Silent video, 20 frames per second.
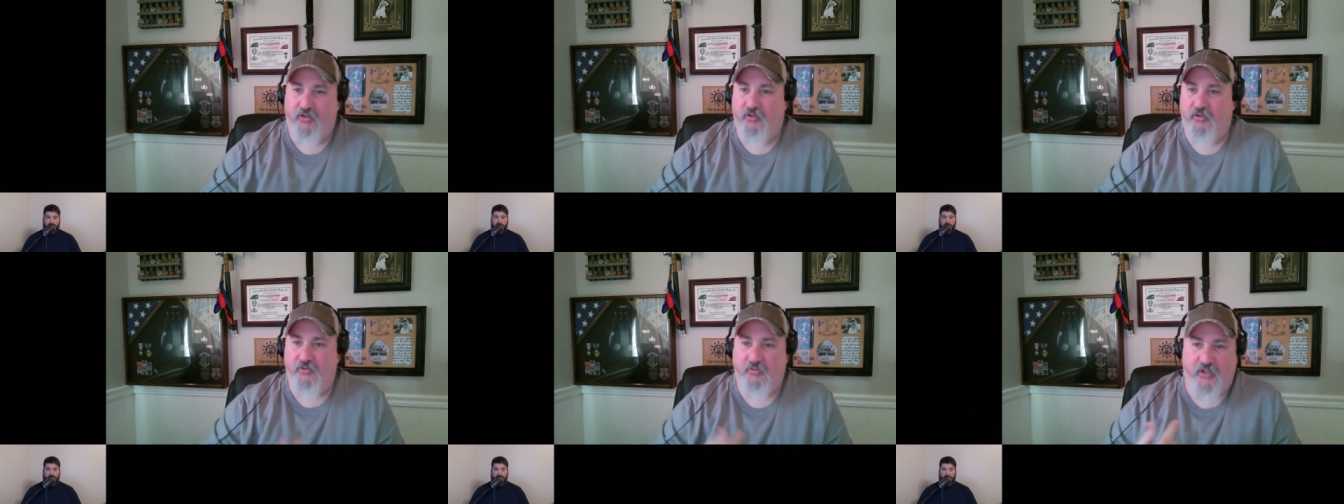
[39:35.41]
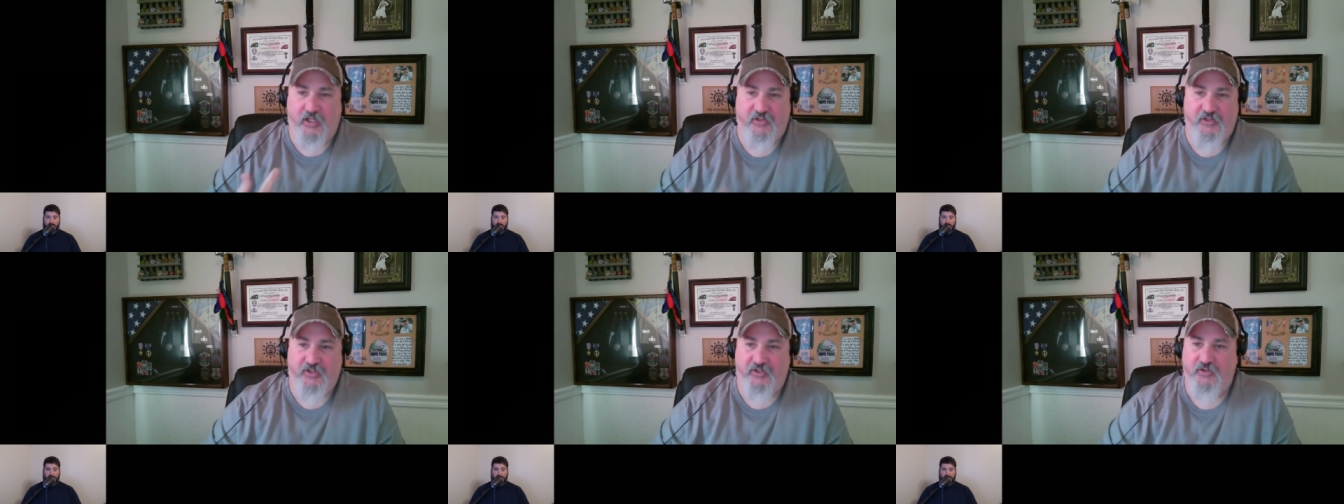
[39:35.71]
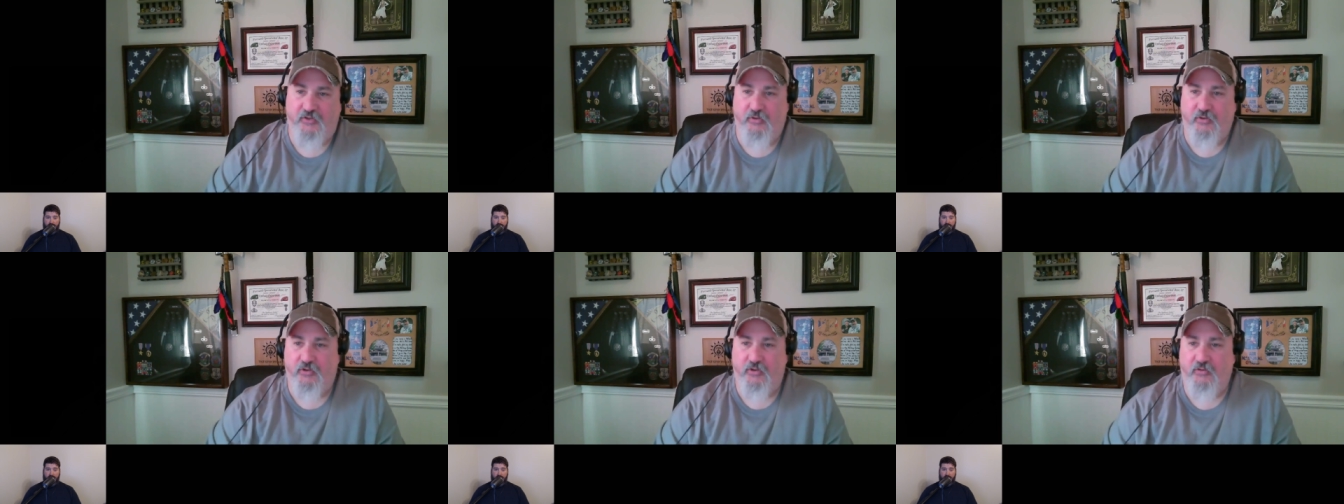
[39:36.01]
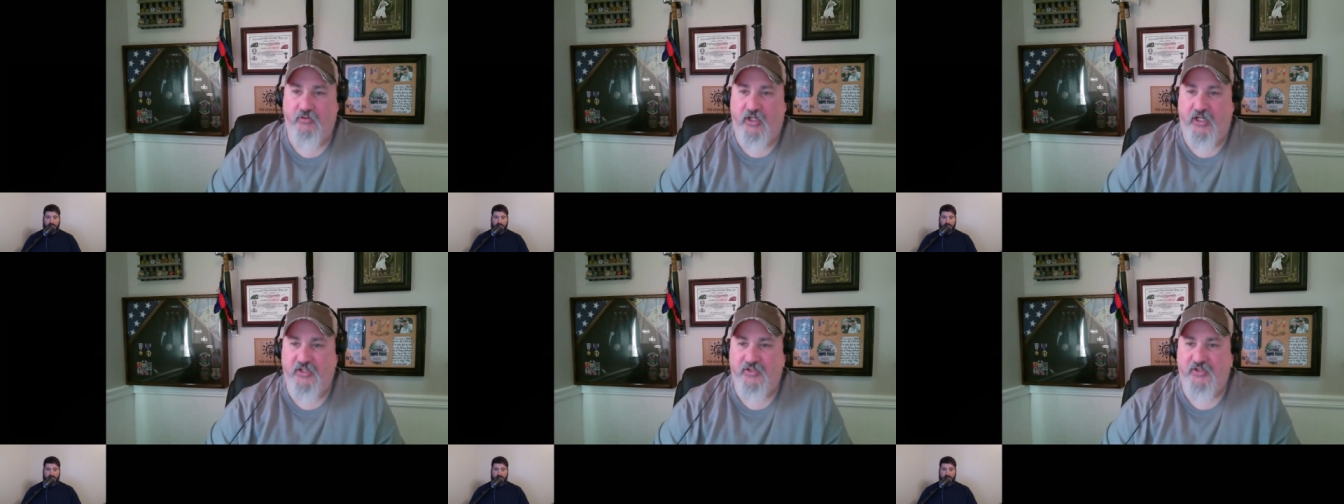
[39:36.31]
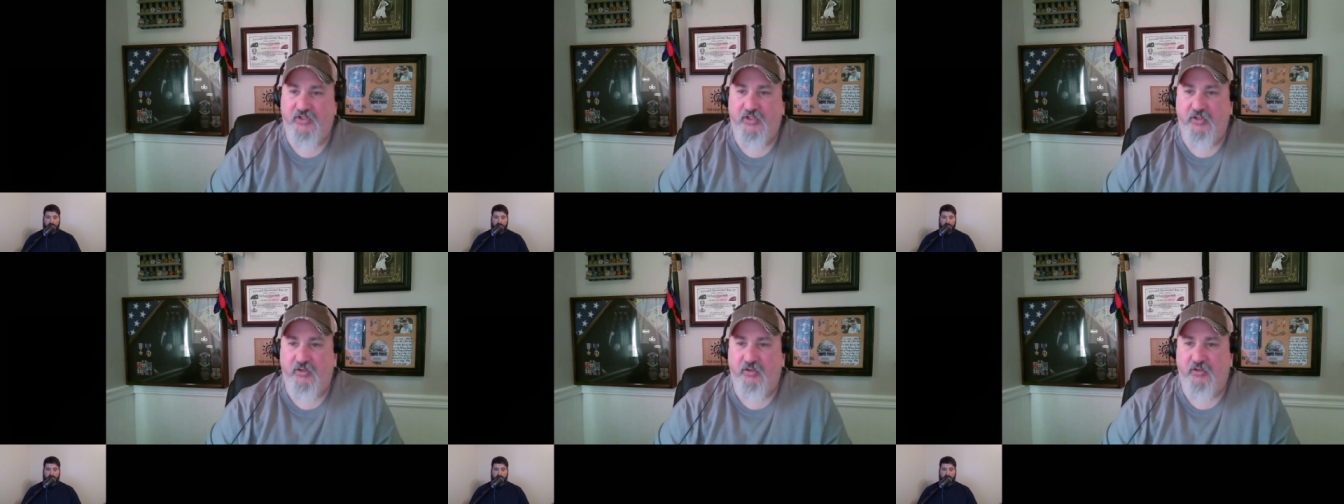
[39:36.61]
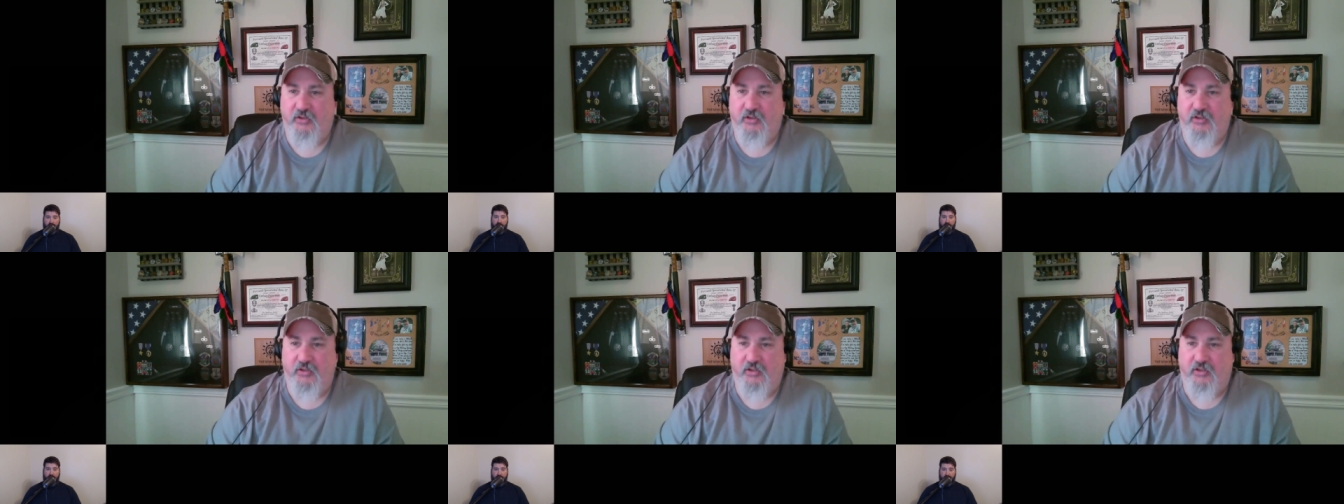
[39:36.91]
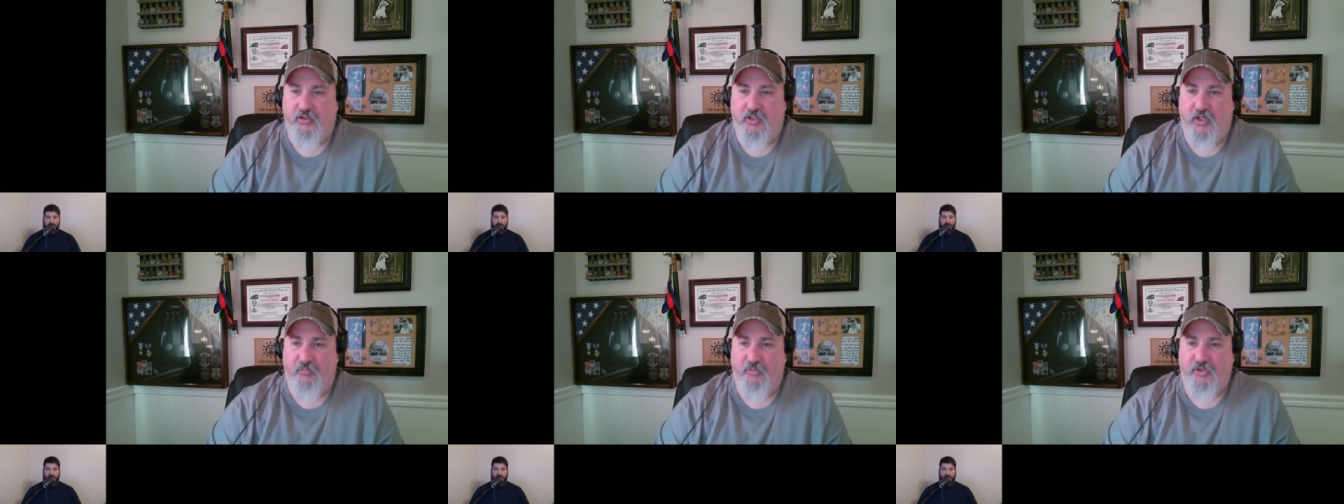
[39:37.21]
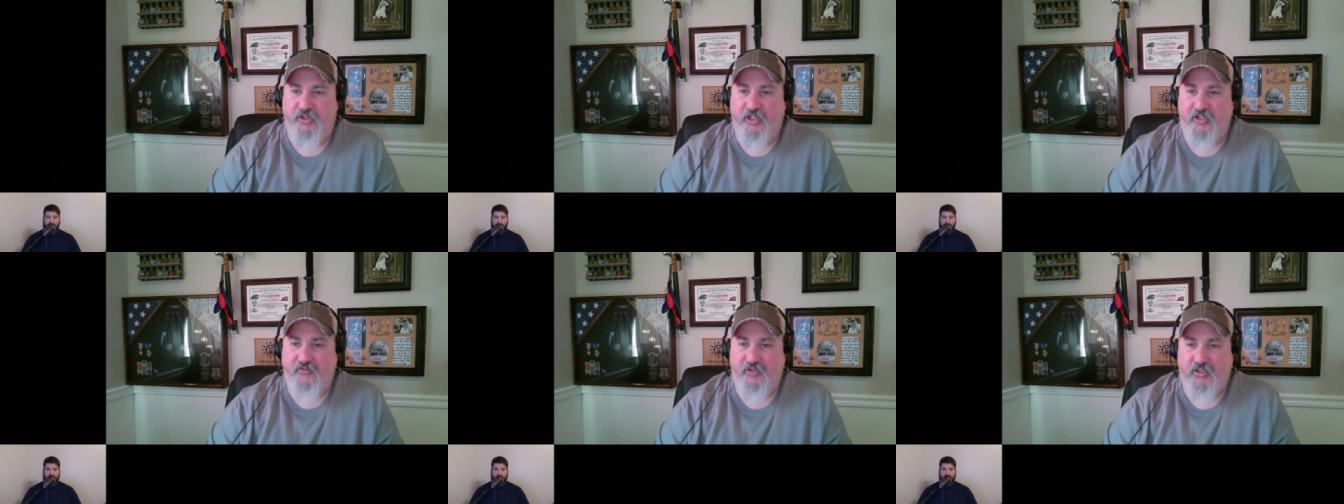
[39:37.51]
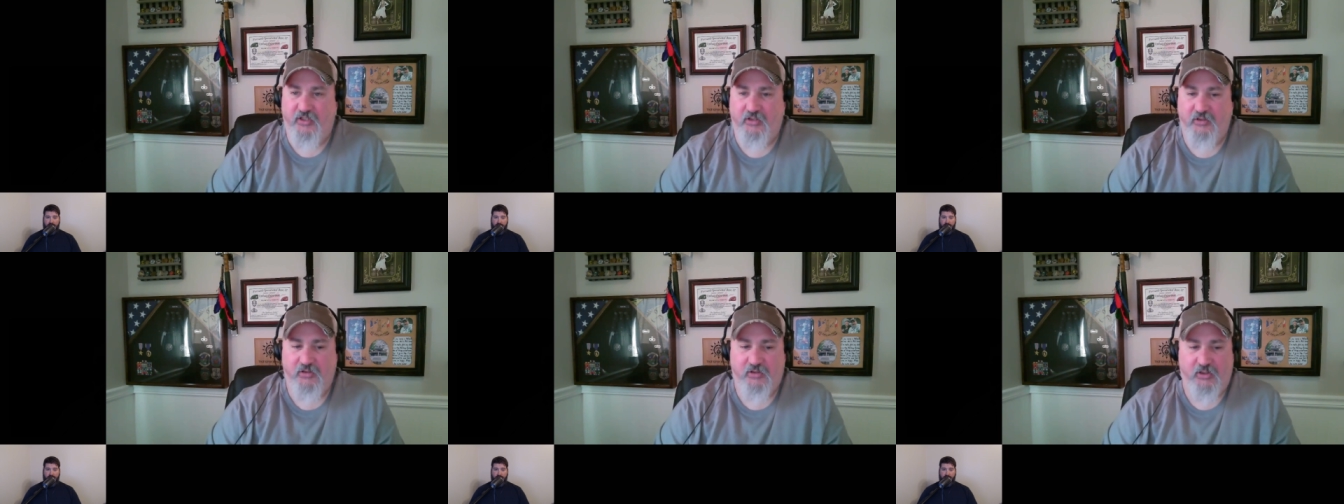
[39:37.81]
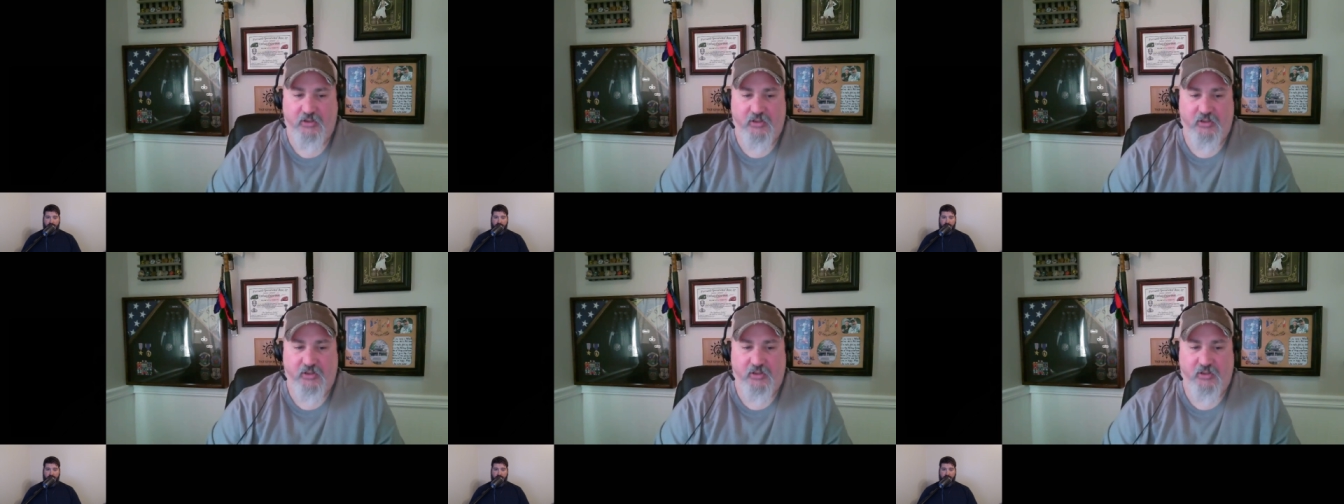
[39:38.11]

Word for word: throughout this crew, us and uh, a couple Navy.